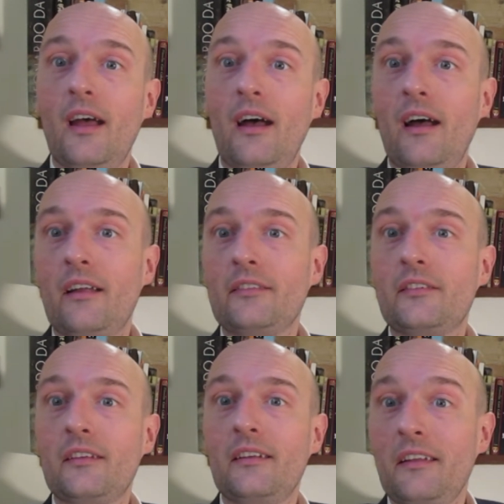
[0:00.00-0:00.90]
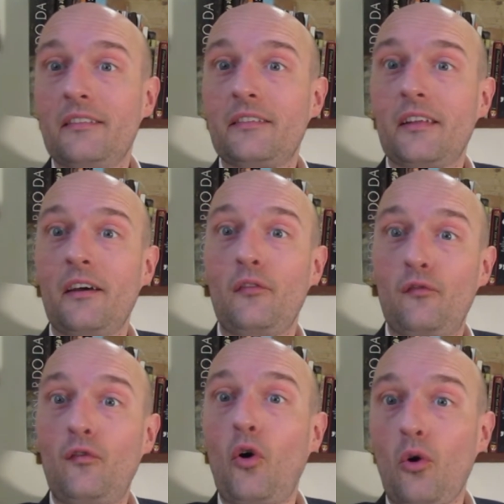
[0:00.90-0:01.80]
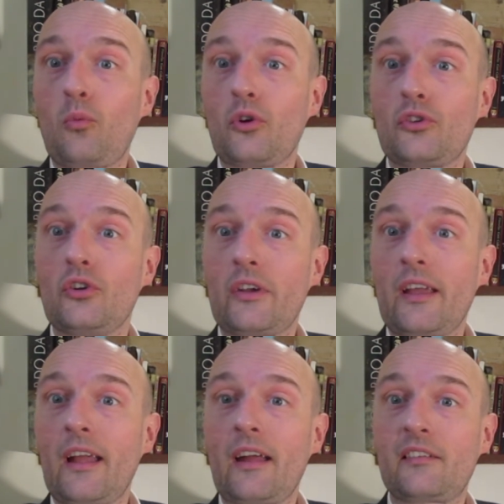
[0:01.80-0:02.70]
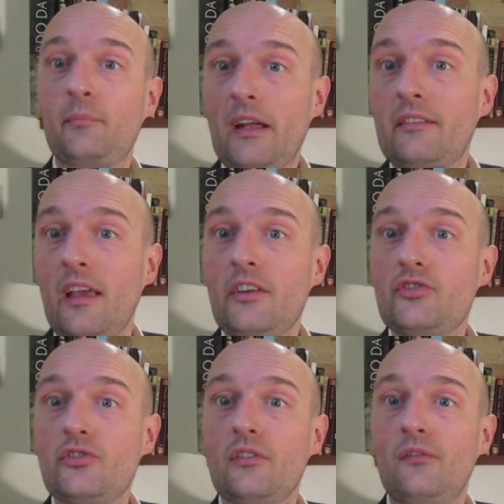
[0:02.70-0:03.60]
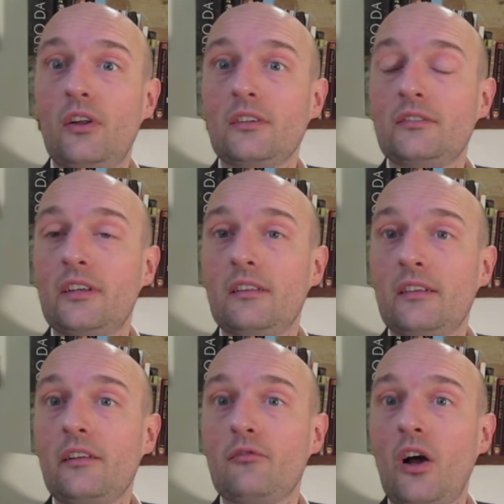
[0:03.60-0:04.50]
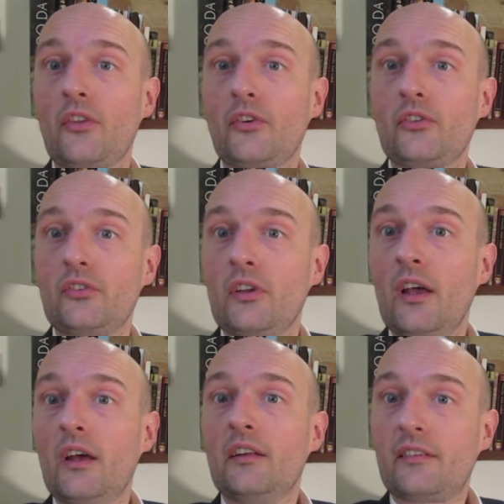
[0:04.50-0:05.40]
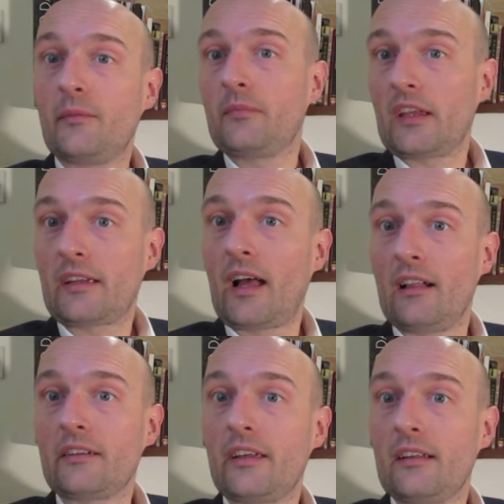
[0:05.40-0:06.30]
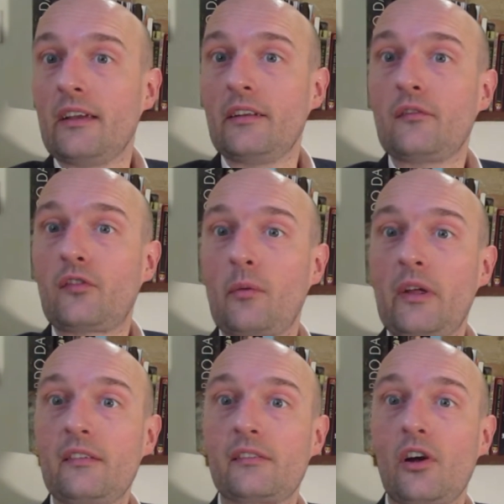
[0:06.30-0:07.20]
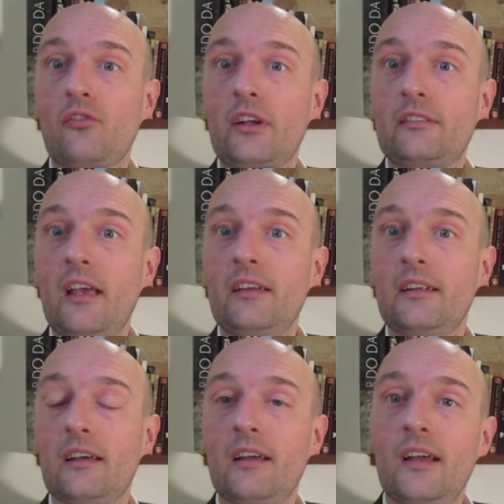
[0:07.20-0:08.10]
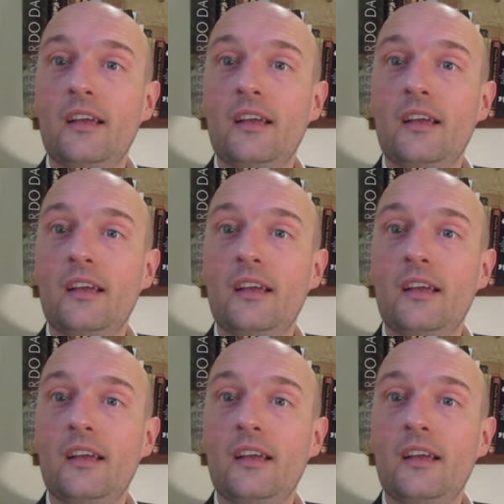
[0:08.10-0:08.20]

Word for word: and it's a forward-looking expectation of volatility rather than something calculated from historic data.